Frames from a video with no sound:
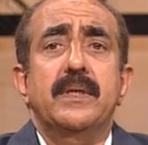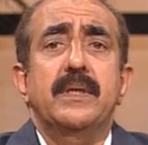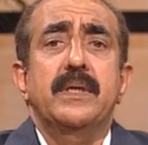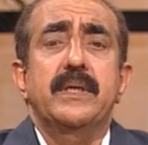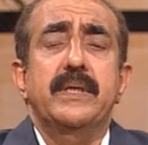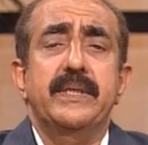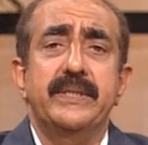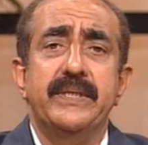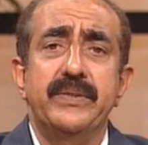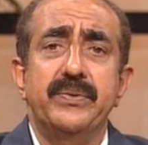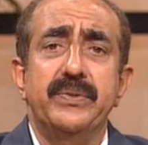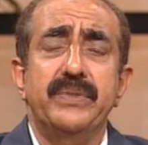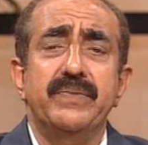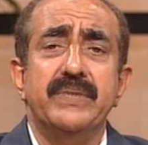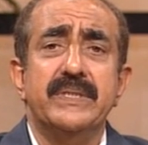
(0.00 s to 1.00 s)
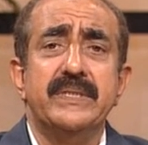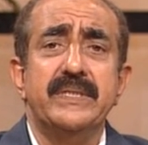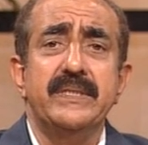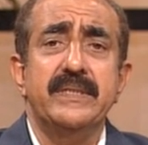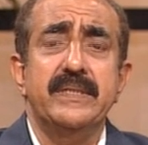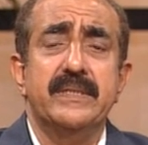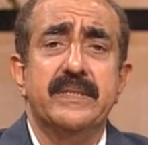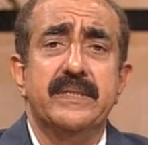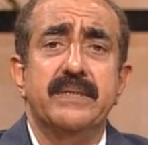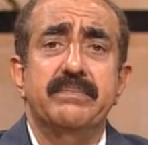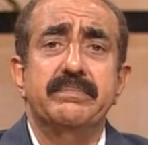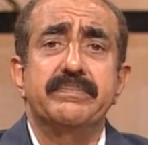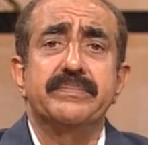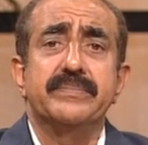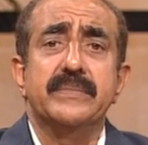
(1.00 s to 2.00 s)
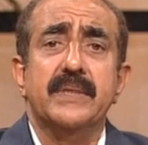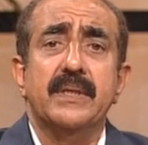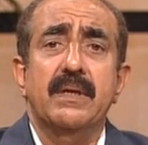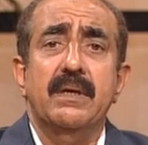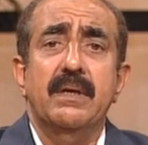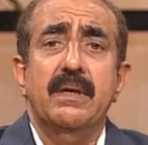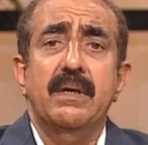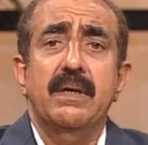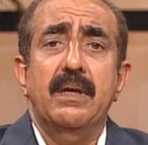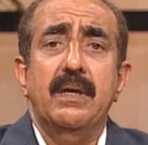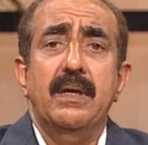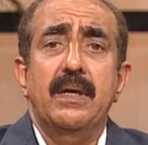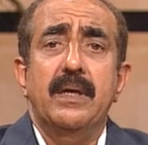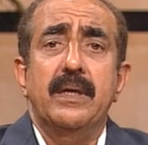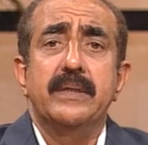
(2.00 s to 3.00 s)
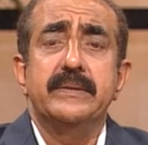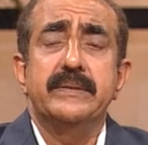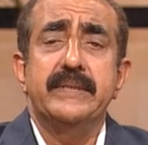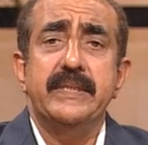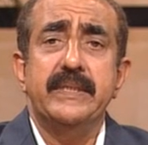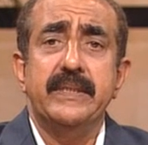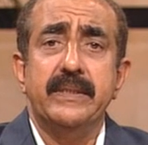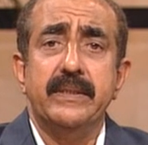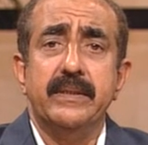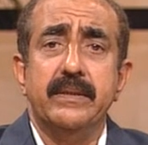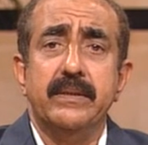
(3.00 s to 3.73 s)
In the university system, the